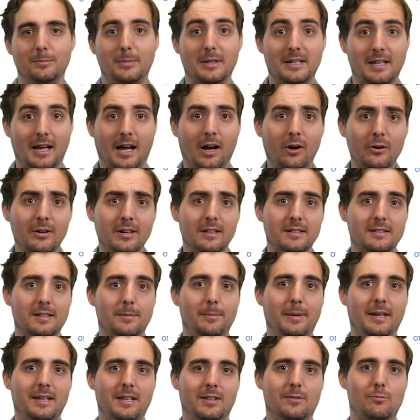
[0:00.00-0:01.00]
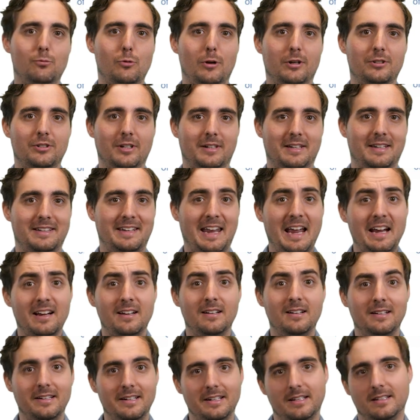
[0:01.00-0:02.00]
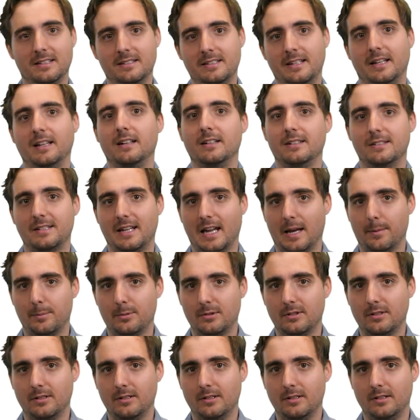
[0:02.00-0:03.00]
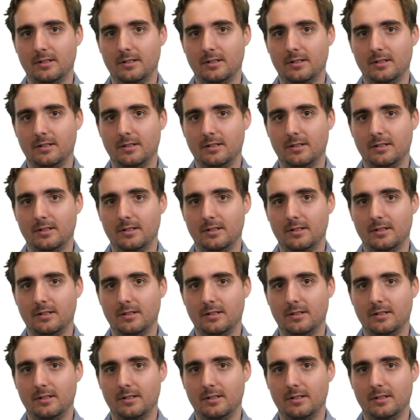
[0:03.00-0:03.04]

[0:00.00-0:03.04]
But how does the METIS project tackle these skills gaps?